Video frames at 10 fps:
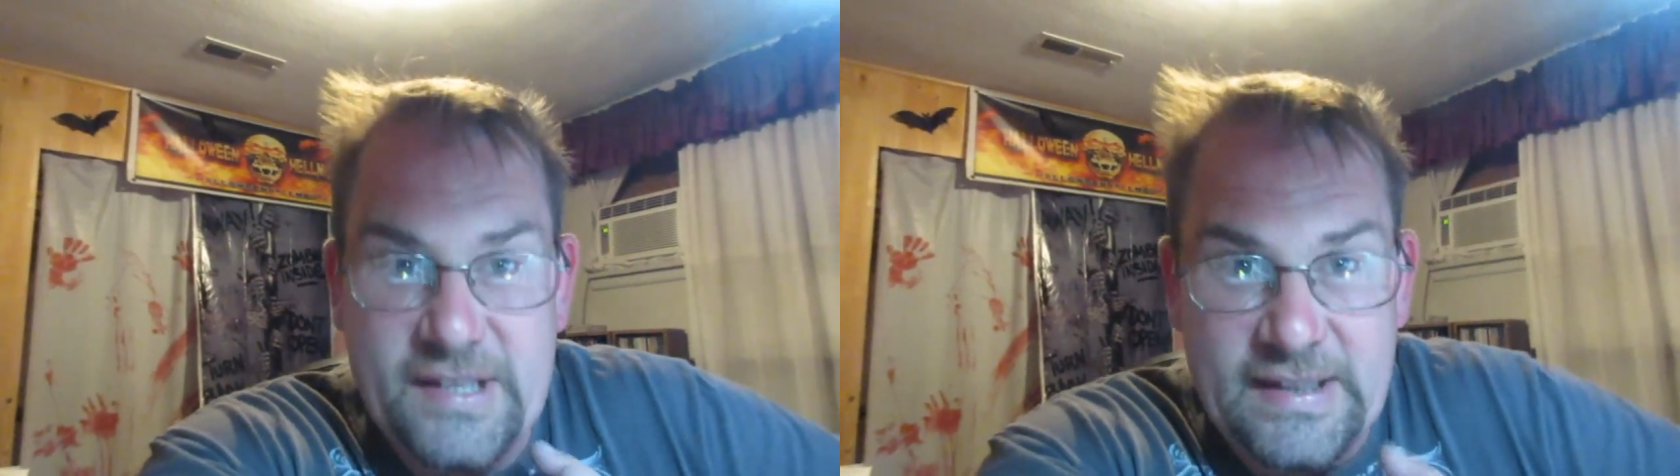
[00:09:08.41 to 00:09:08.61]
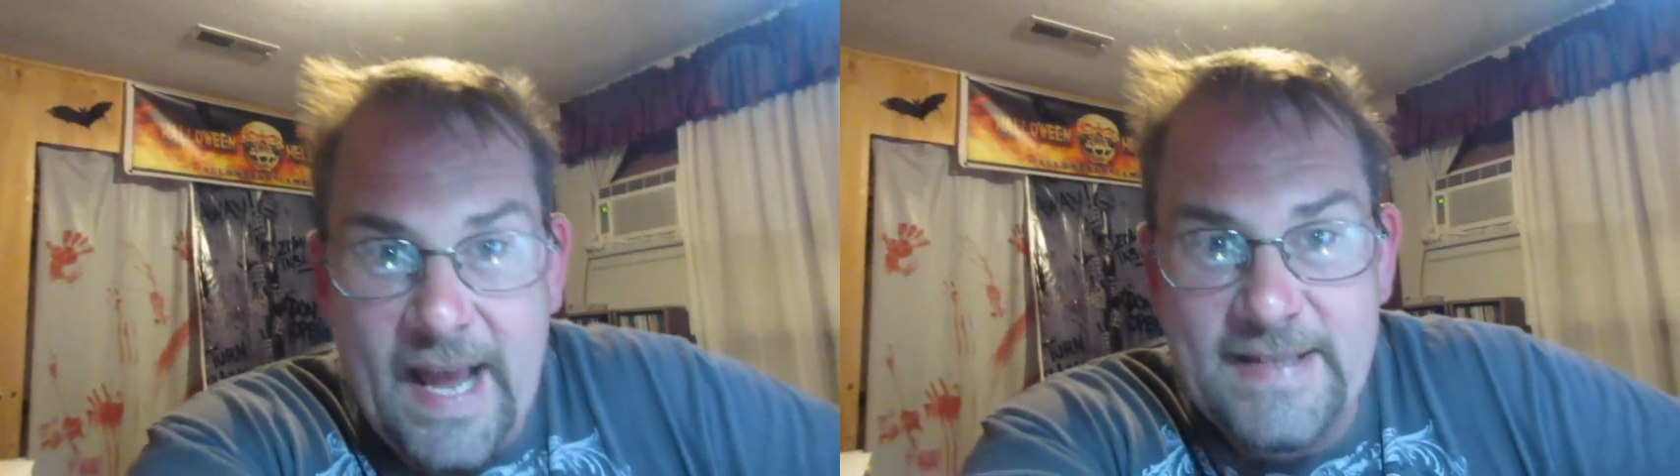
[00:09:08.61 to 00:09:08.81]

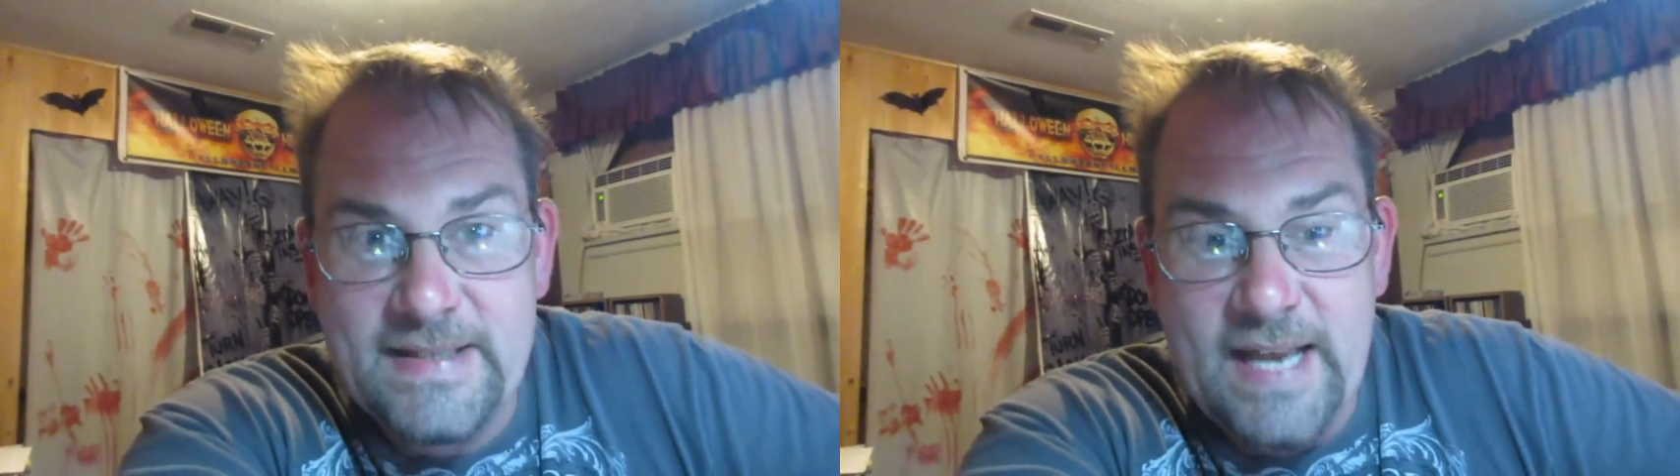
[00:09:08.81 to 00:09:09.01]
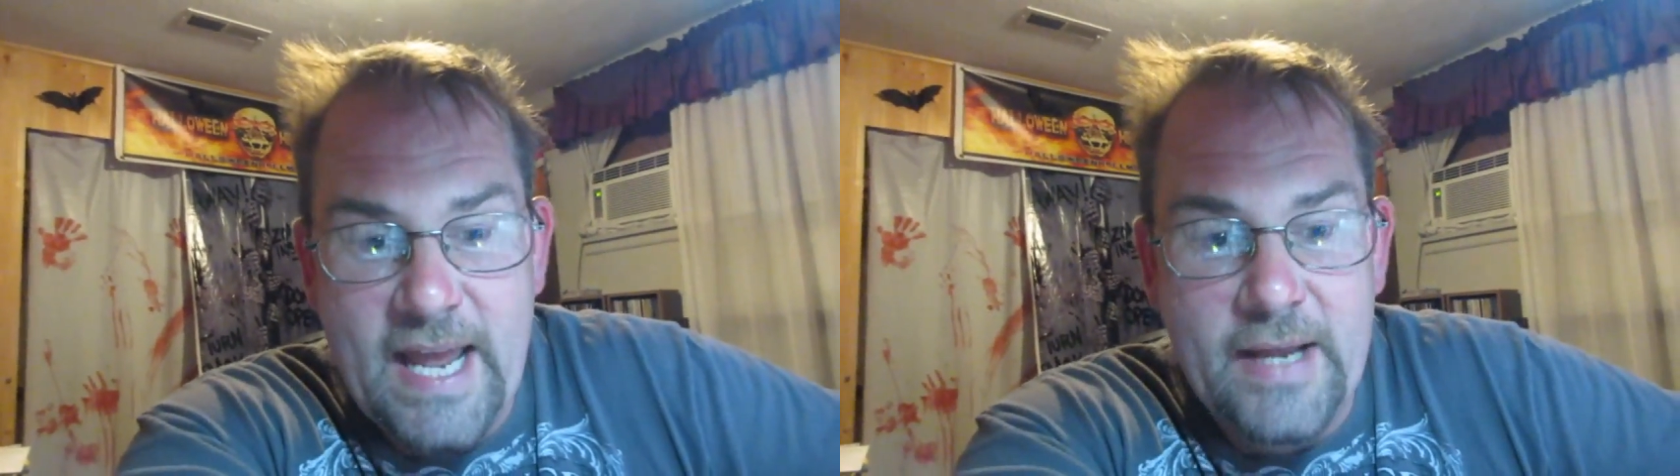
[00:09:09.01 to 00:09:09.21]
the
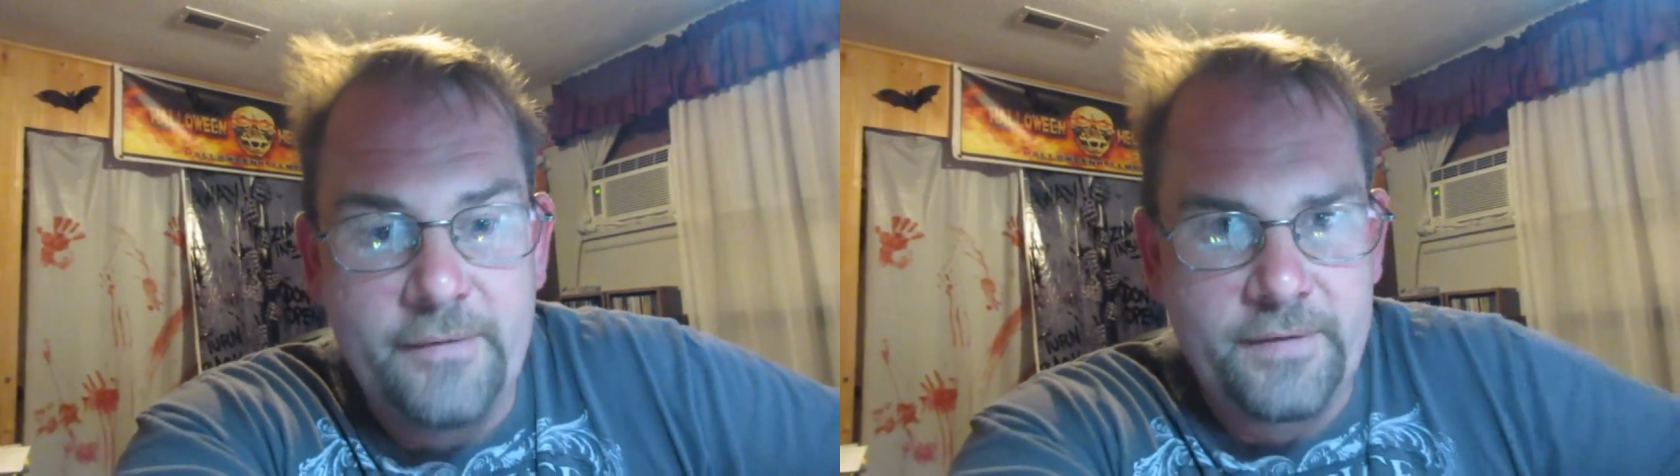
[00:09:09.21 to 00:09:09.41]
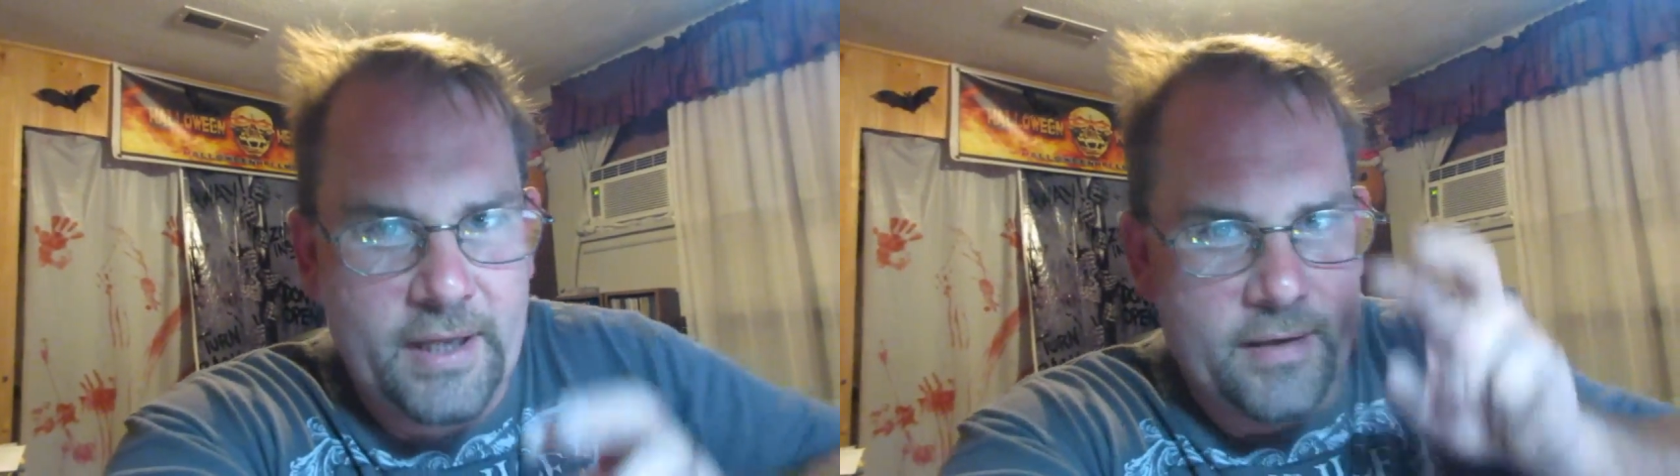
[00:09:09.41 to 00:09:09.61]
last day
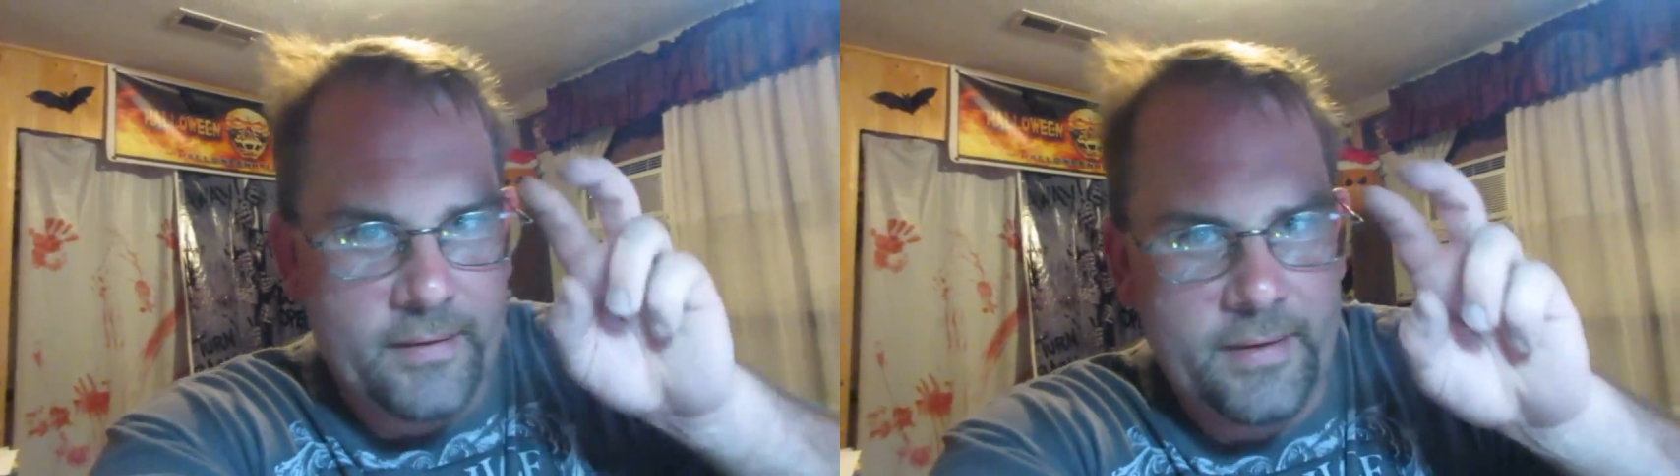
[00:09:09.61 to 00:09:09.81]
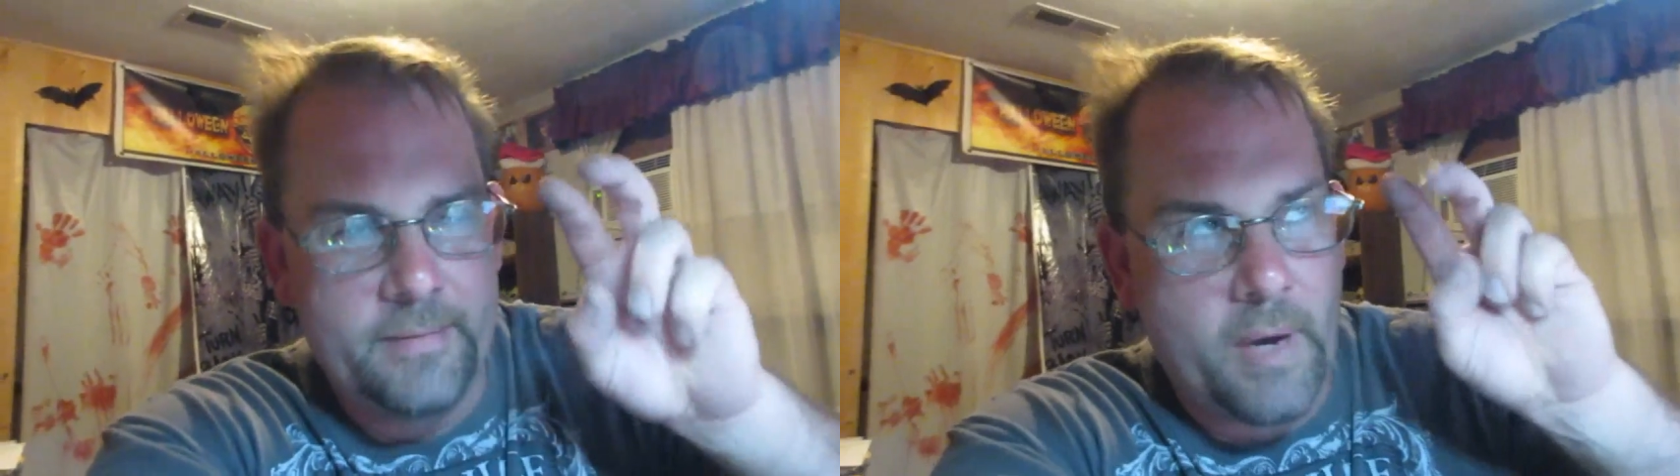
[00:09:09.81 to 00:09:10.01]
of, like,
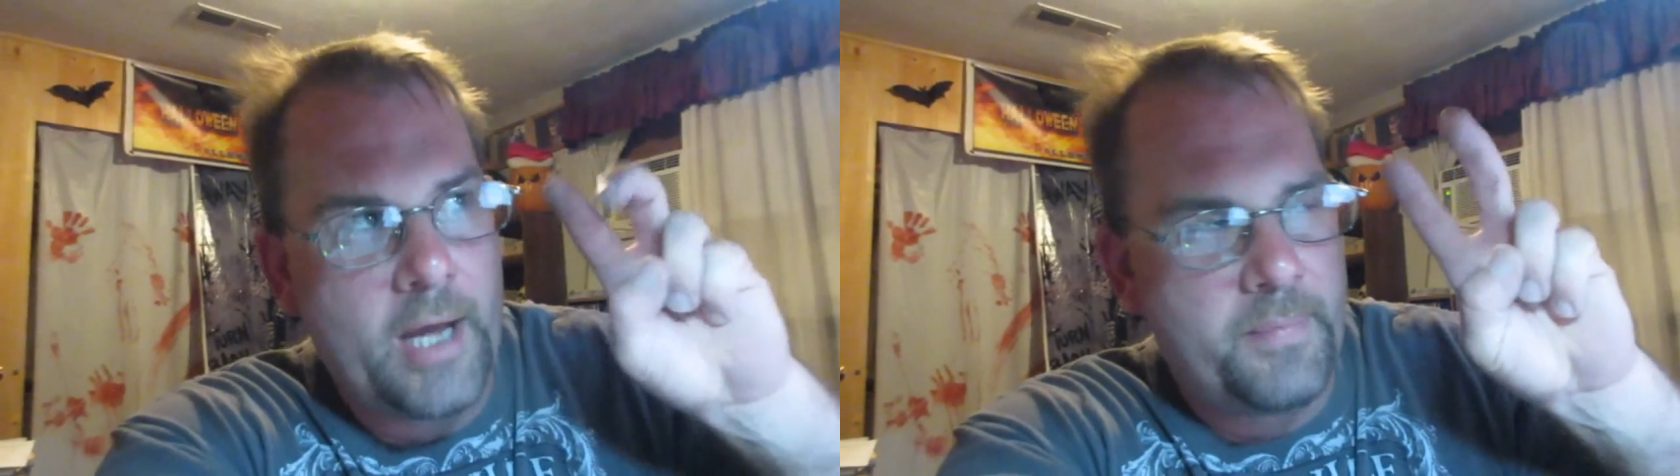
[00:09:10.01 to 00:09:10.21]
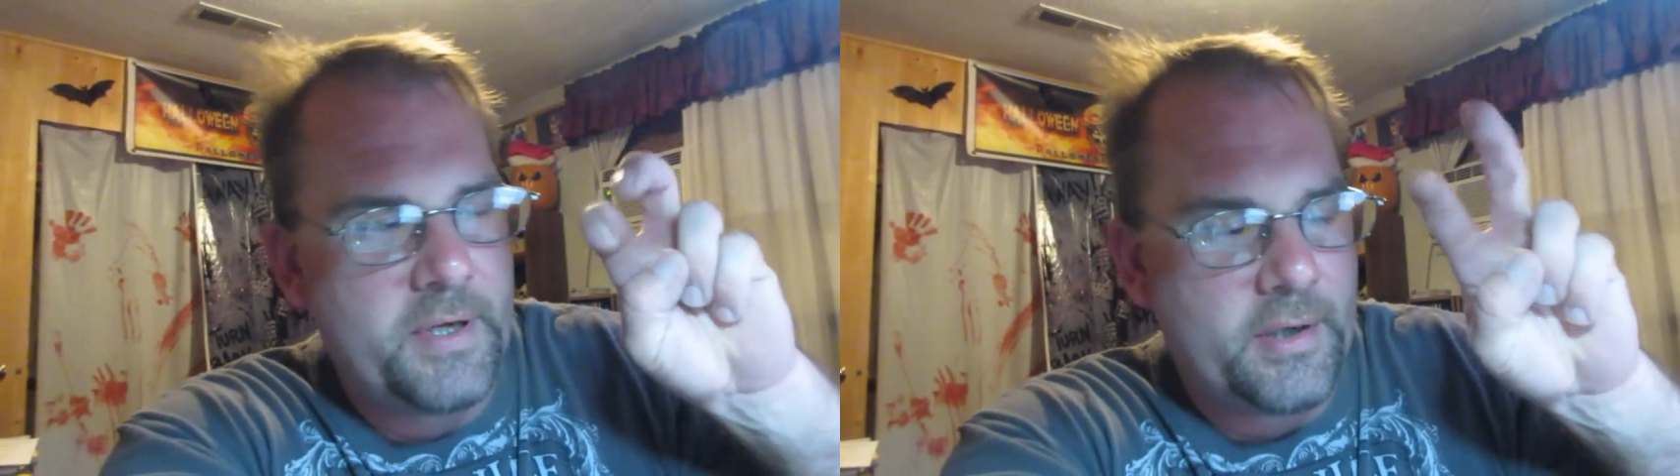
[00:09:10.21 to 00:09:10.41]
in
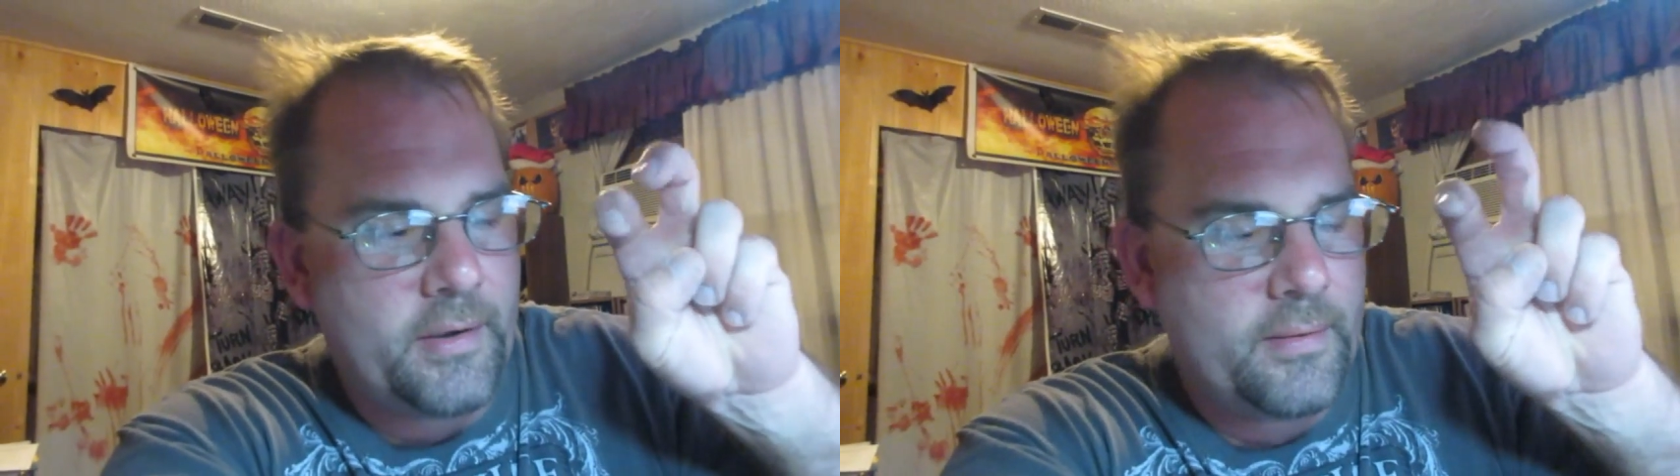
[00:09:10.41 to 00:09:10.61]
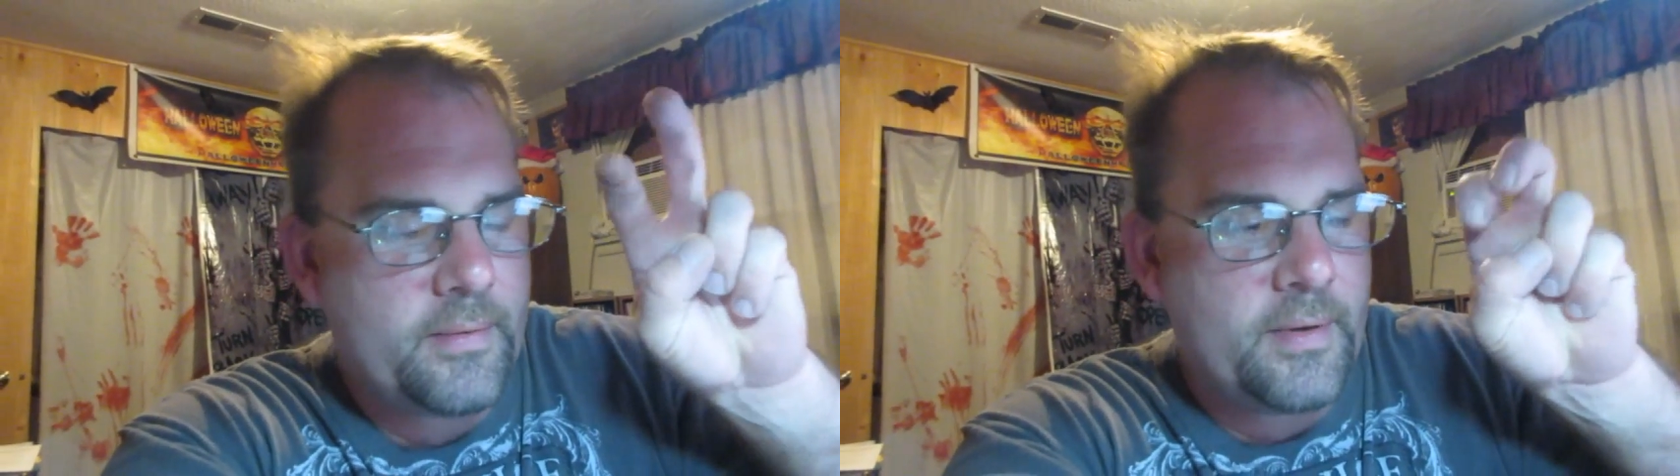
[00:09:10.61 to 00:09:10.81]
my opinion,